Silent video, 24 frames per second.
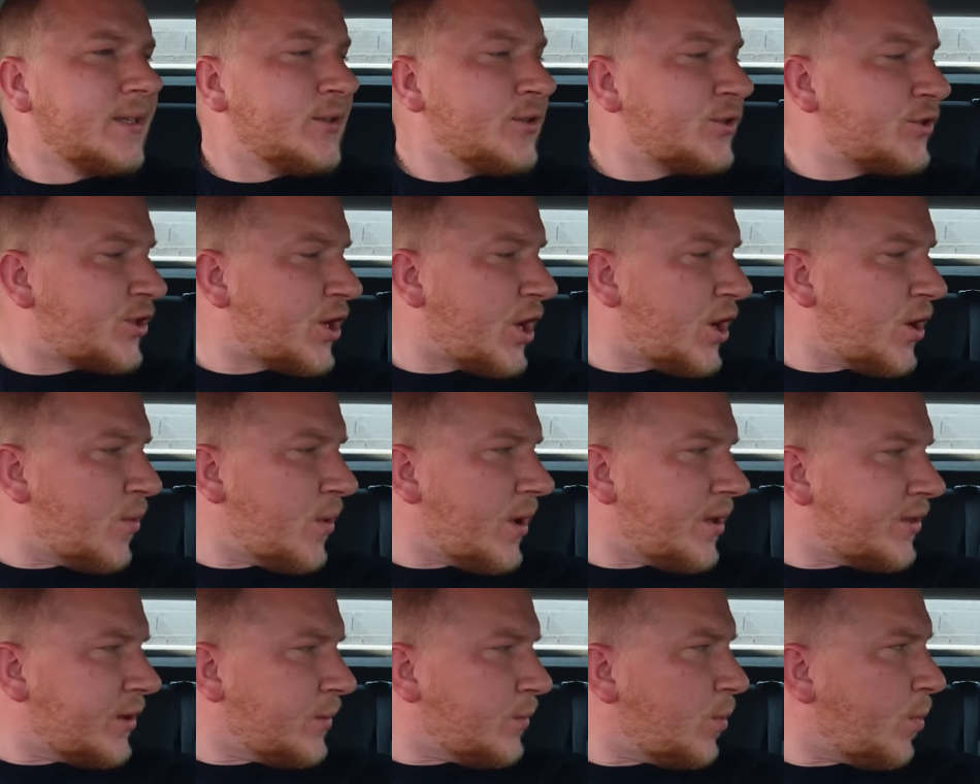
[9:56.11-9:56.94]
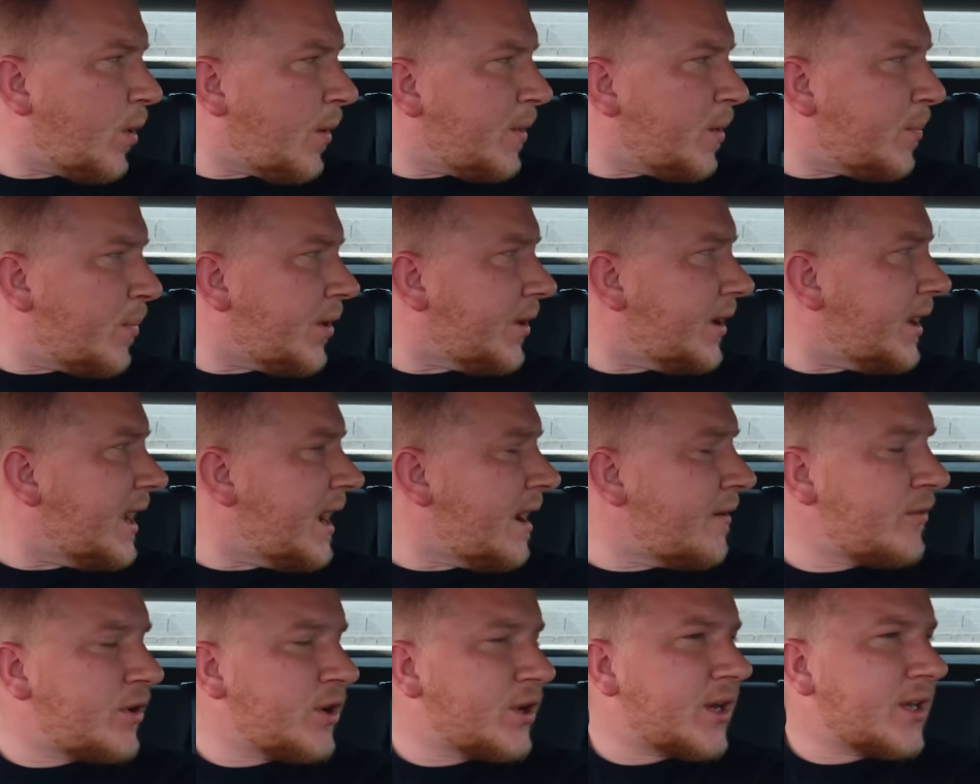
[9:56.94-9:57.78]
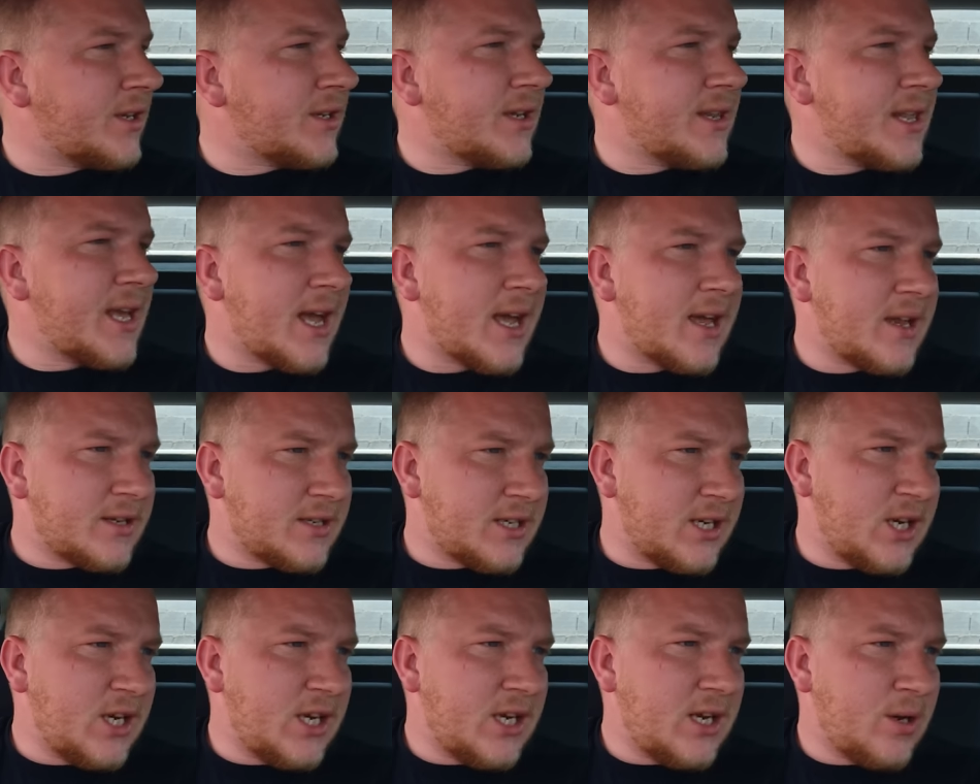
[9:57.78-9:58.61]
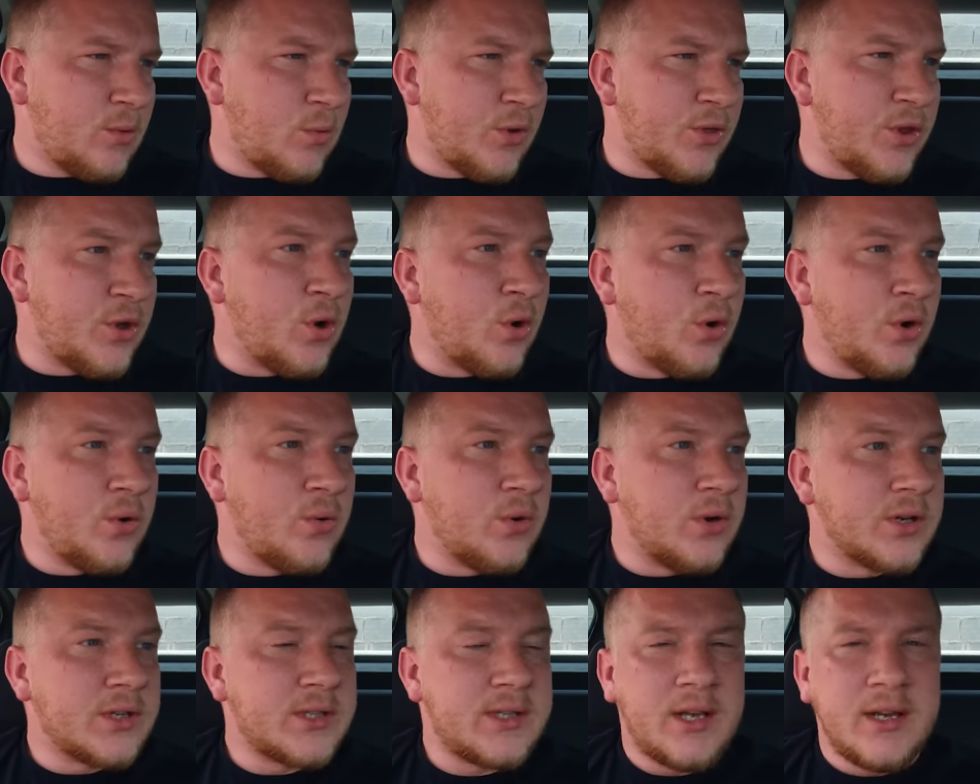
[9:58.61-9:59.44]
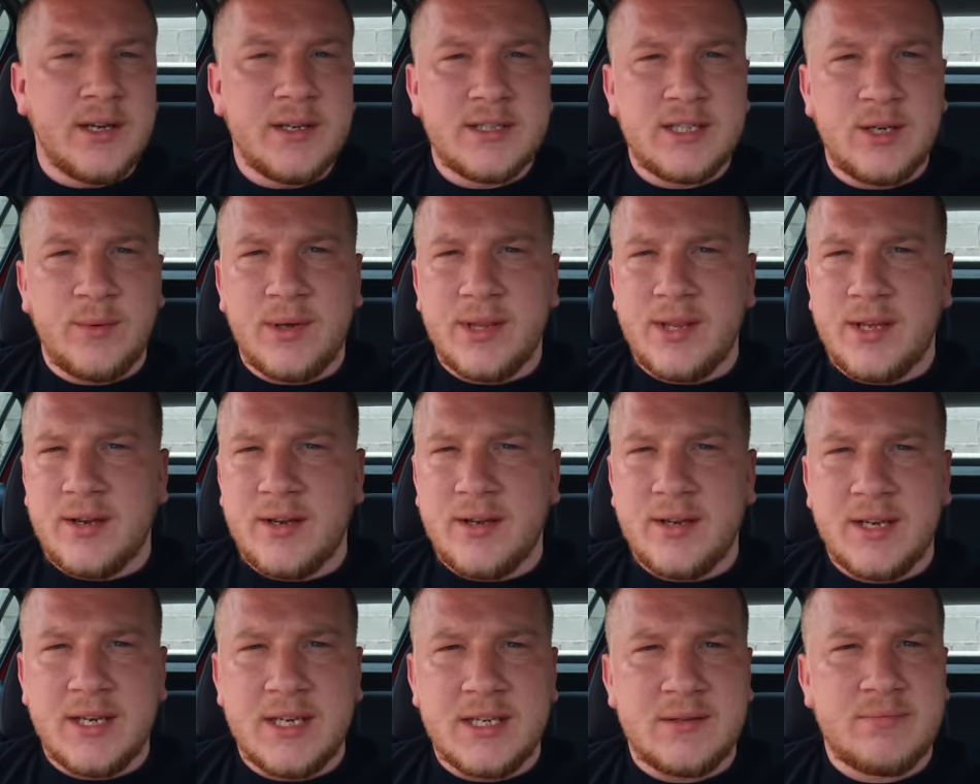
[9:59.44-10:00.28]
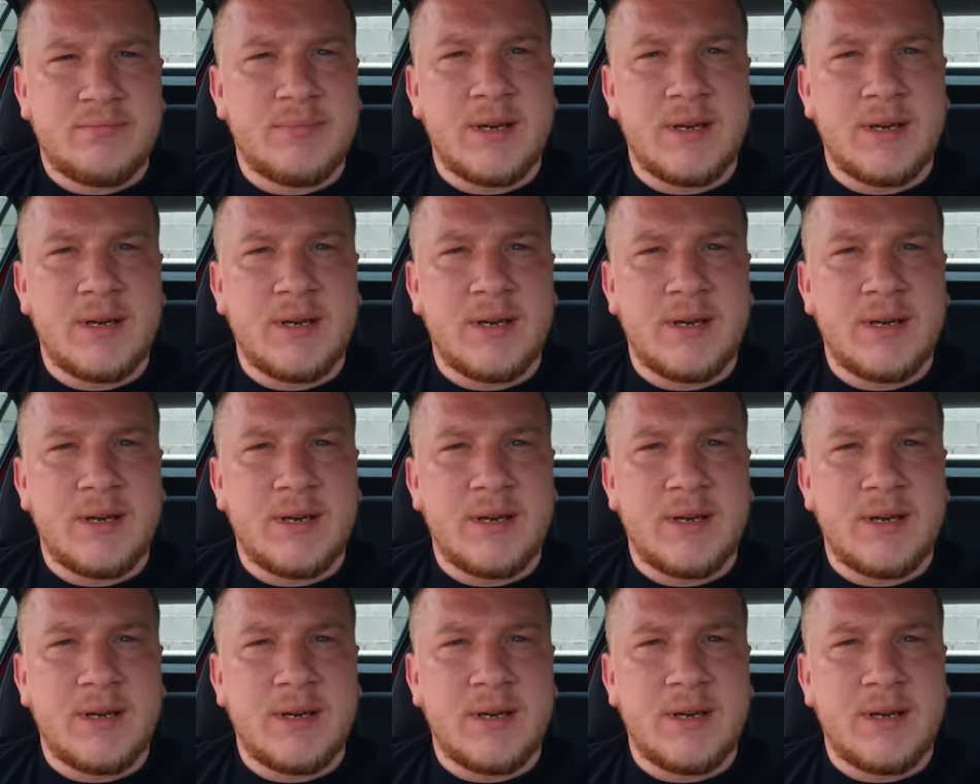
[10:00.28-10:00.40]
So I think we pop the bonnet, have a look under there, see what the oil looks like, see whether it's